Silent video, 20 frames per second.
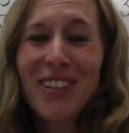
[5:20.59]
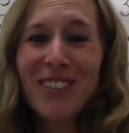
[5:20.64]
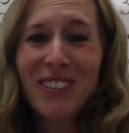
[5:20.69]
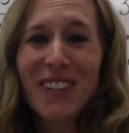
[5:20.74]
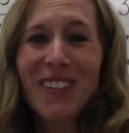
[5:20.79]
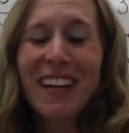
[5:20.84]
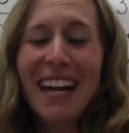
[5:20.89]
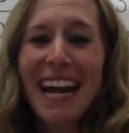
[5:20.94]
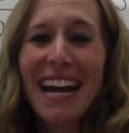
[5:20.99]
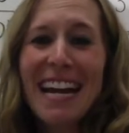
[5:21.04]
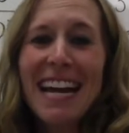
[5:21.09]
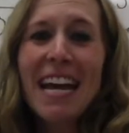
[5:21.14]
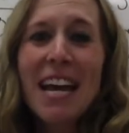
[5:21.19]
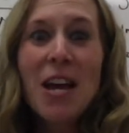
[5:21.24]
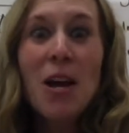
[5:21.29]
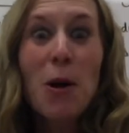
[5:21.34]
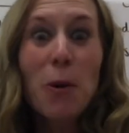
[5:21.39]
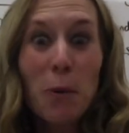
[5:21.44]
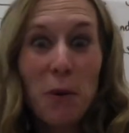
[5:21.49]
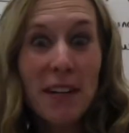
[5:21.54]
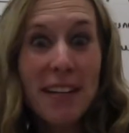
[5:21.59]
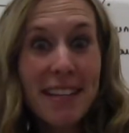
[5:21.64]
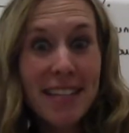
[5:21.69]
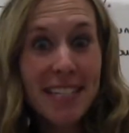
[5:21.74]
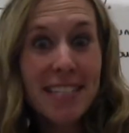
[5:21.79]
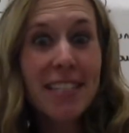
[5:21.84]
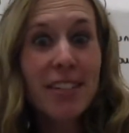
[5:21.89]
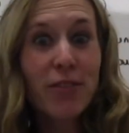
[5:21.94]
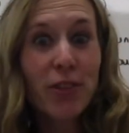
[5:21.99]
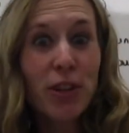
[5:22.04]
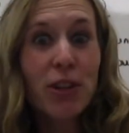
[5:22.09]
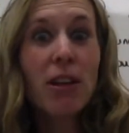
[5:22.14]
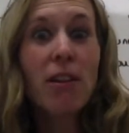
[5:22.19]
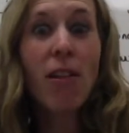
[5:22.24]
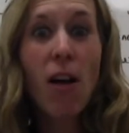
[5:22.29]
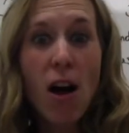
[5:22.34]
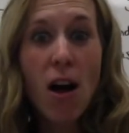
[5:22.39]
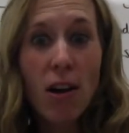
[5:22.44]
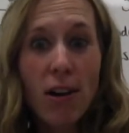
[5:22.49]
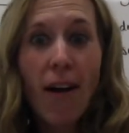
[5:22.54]
okay? We're in this for the
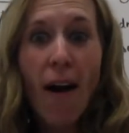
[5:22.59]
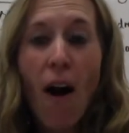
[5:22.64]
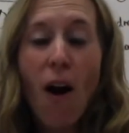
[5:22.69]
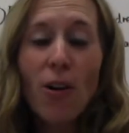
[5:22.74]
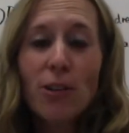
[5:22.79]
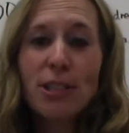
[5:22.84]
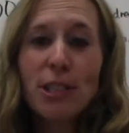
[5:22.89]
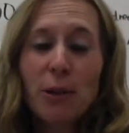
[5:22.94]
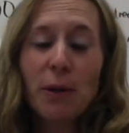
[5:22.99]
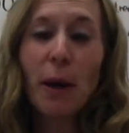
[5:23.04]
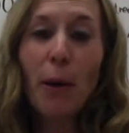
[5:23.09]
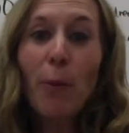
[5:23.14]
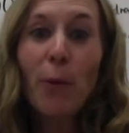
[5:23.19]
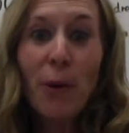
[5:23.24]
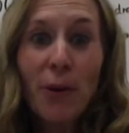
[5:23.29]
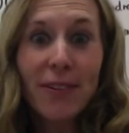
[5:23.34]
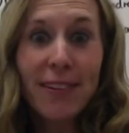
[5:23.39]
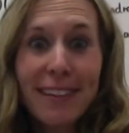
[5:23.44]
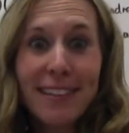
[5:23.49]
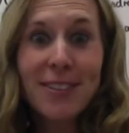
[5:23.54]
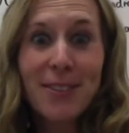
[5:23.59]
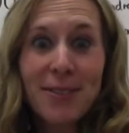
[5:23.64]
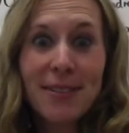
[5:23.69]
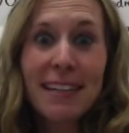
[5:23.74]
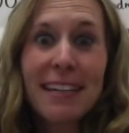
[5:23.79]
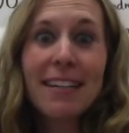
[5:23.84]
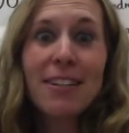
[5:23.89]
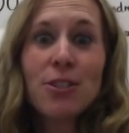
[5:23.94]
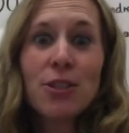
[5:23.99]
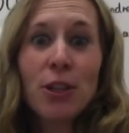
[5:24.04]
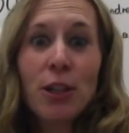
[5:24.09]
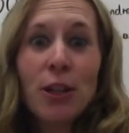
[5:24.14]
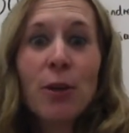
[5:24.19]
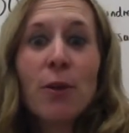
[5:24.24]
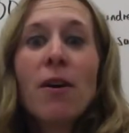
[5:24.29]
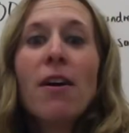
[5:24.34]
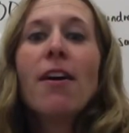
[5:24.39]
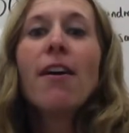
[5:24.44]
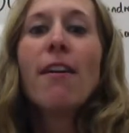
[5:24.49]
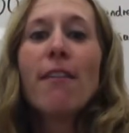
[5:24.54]
long haul, so I really do need
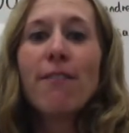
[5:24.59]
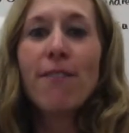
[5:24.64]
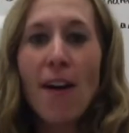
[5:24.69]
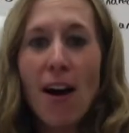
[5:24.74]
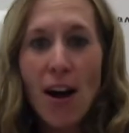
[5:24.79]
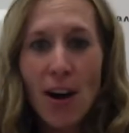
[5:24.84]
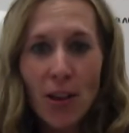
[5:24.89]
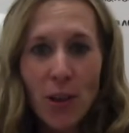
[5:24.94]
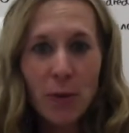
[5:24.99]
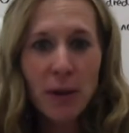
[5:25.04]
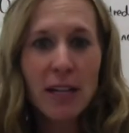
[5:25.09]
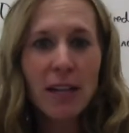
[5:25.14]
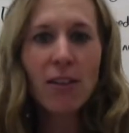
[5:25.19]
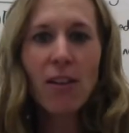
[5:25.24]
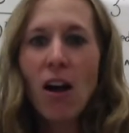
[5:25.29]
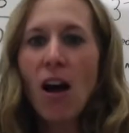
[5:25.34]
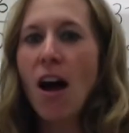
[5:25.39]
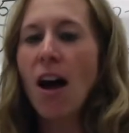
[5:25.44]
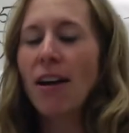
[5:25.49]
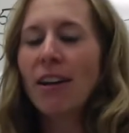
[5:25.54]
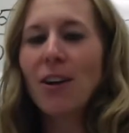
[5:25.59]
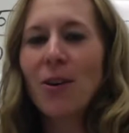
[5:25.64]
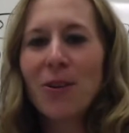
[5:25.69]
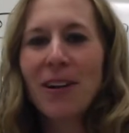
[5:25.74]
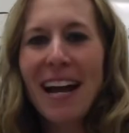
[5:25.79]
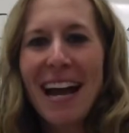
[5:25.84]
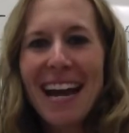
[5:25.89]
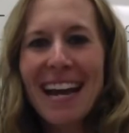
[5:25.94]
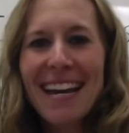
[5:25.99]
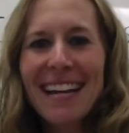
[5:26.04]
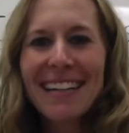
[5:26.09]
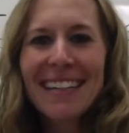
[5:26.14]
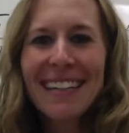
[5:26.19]
you following along, okay?